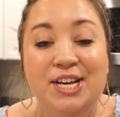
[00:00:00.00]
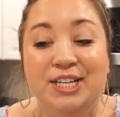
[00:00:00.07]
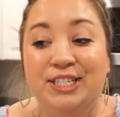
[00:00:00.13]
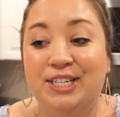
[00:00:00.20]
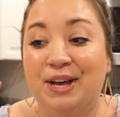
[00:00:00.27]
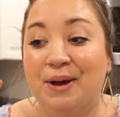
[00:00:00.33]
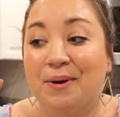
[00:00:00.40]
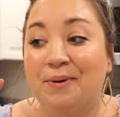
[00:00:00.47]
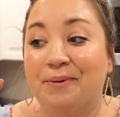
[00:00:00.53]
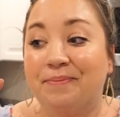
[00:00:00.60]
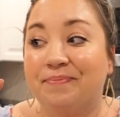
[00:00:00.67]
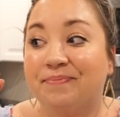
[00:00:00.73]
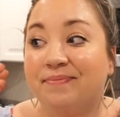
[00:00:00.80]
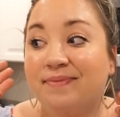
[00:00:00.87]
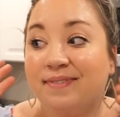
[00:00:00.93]

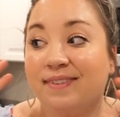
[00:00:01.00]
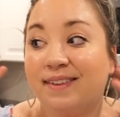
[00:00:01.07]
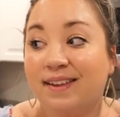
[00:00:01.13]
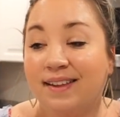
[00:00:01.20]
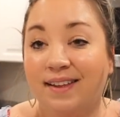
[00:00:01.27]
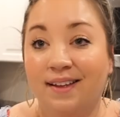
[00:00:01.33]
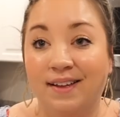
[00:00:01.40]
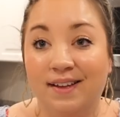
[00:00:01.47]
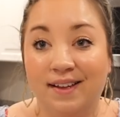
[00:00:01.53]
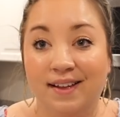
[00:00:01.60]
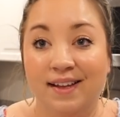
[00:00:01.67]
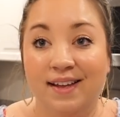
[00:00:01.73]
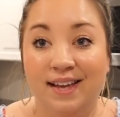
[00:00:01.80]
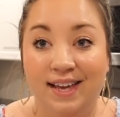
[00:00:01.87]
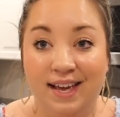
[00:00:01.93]
So it's too
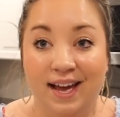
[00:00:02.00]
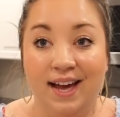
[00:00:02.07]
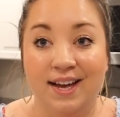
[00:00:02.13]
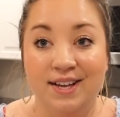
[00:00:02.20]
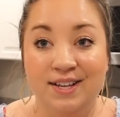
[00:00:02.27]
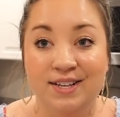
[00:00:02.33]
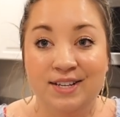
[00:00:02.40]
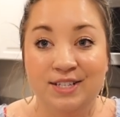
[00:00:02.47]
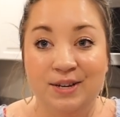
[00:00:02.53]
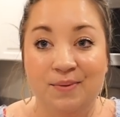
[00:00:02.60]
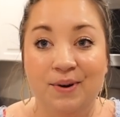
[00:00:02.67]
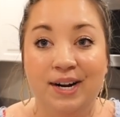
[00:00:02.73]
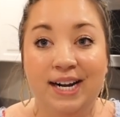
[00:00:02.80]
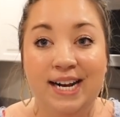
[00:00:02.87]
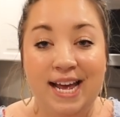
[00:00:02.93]
thin. Yeah. So
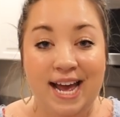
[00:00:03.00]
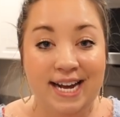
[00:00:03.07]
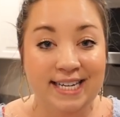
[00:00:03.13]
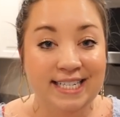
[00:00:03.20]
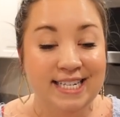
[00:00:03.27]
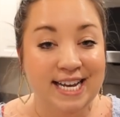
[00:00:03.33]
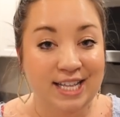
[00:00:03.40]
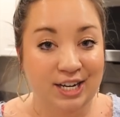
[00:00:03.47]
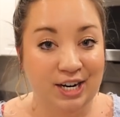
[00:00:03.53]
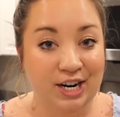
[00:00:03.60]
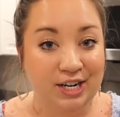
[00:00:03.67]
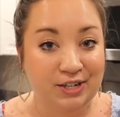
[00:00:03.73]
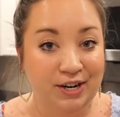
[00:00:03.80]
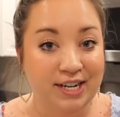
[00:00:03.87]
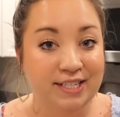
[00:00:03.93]
we're going to extend the
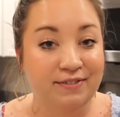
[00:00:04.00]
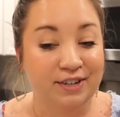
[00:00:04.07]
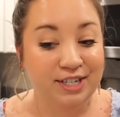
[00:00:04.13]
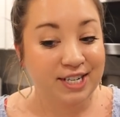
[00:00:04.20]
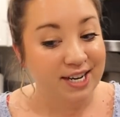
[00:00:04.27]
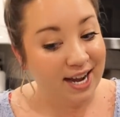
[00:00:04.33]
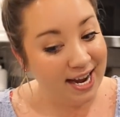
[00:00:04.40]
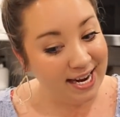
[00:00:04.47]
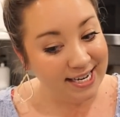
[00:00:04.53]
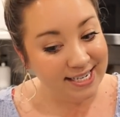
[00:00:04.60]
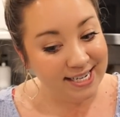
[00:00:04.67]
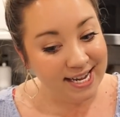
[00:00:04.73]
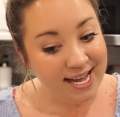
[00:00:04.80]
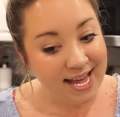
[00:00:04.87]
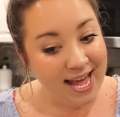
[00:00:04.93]
curtain rods for
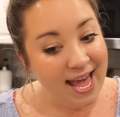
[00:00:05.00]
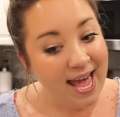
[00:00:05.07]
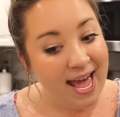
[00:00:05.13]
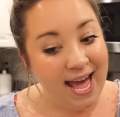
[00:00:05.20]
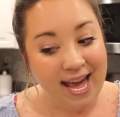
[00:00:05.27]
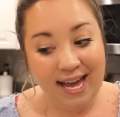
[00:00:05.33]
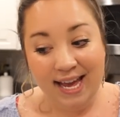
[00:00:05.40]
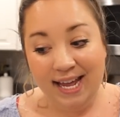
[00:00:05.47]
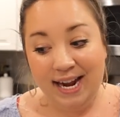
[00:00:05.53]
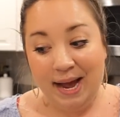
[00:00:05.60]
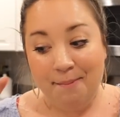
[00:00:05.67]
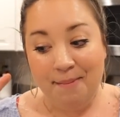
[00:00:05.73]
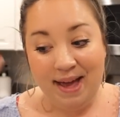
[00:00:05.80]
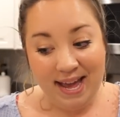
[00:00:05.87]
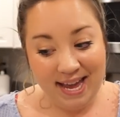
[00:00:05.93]
tonight and
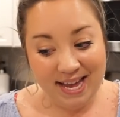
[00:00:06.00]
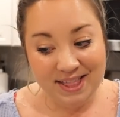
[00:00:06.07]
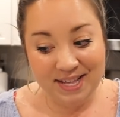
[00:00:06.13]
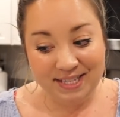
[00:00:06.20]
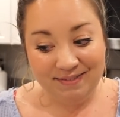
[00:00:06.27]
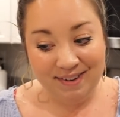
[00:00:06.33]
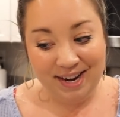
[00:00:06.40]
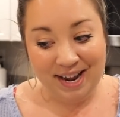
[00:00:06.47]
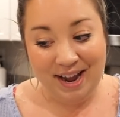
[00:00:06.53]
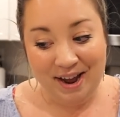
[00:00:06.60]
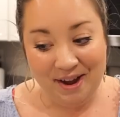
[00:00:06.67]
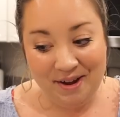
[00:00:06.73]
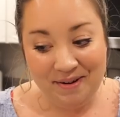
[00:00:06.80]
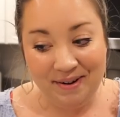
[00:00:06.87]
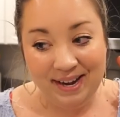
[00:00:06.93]
I may end this
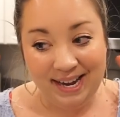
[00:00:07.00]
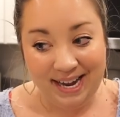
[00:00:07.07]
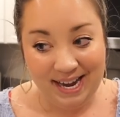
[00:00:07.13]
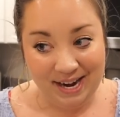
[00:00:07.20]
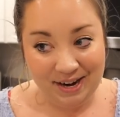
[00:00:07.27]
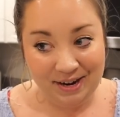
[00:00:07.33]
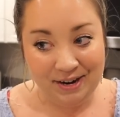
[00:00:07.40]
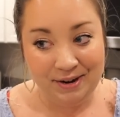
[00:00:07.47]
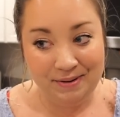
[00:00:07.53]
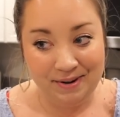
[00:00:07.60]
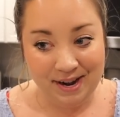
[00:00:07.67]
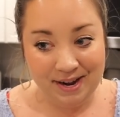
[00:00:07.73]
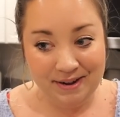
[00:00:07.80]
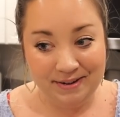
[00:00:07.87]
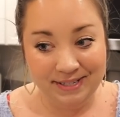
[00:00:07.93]
video here, who
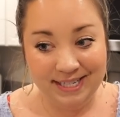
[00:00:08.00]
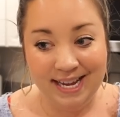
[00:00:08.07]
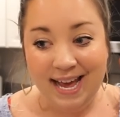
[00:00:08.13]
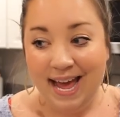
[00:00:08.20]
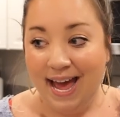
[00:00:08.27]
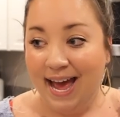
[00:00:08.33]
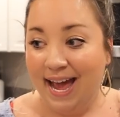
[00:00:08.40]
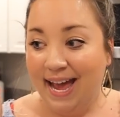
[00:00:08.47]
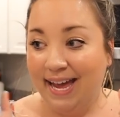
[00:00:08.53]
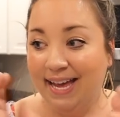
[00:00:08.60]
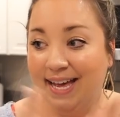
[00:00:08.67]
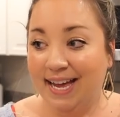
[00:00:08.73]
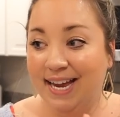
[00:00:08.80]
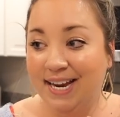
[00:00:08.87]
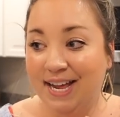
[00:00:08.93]
knows,
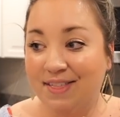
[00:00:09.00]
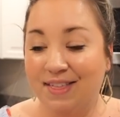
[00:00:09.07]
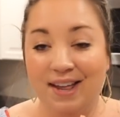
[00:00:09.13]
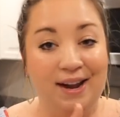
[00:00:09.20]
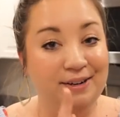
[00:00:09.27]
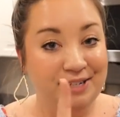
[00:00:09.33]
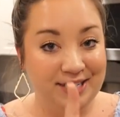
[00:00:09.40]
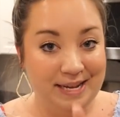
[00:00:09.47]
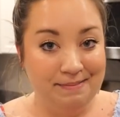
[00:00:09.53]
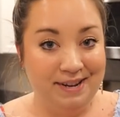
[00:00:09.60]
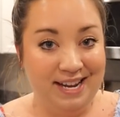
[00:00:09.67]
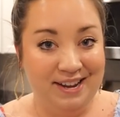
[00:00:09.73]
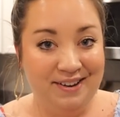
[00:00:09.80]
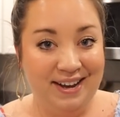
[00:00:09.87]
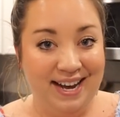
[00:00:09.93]
and then I'll just
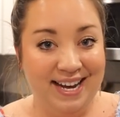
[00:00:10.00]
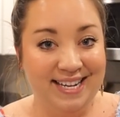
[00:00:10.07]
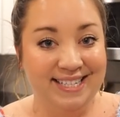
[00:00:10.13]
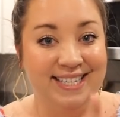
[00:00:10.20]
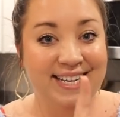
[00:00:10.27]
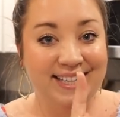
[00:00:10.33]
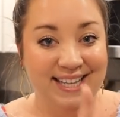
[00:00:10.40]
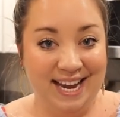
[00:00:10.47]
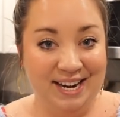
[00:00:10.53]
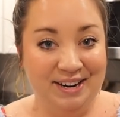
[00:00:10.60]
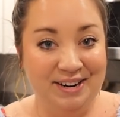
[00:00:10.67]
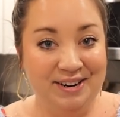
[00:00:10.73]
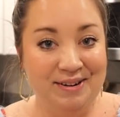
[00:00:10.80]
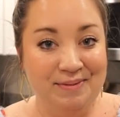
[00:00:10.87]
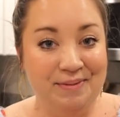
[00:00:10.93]
update you guys
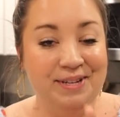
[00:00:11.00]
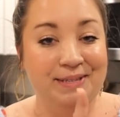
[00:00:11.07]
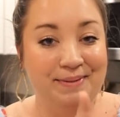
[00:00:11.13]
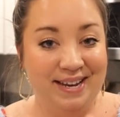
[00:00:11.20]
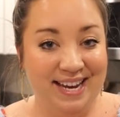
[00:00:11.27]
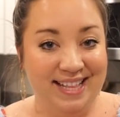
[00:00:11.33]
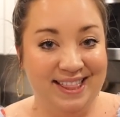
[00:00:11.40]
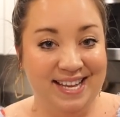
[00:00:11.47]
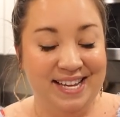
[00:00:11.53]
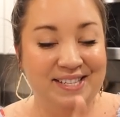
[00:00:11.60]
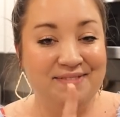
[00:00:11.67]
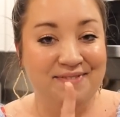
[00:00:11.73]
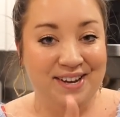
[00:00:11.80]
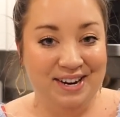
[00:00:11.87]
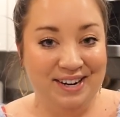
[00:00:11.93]
later once we get
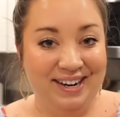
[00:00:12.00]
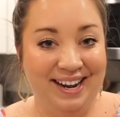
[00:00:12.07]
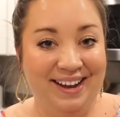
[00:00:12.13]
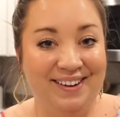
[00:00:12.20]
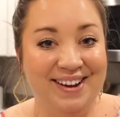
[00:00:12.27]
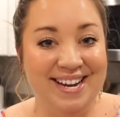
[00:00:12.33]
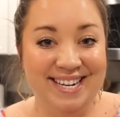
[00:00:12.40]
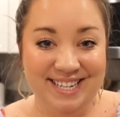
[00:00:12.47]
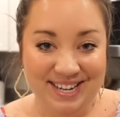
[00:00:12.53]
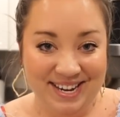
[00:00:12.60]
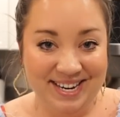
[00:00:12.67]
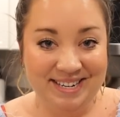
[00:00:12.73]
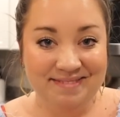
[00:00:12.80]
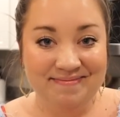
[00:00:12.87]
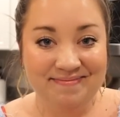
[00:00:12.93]
these figured out and
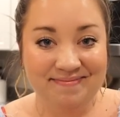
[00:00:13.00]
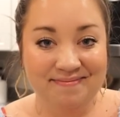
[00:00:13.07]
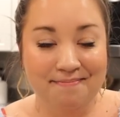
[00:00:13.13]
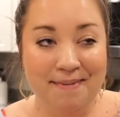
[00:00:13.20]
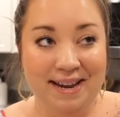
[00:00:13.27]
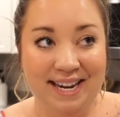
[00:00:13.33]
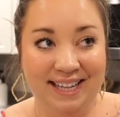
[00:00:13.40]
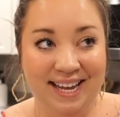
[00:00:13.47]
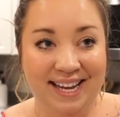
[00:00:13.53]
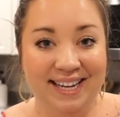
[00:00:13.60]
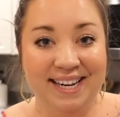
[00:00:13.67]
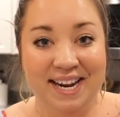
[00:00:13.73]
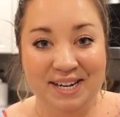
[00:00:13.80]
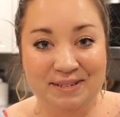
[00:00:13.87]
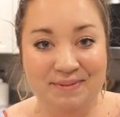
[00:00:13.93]
done, meaning
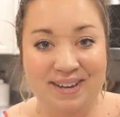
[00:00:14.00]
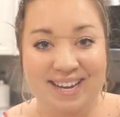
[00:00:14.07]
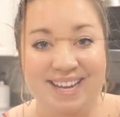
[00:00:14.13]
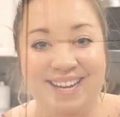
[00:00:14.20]
like next week.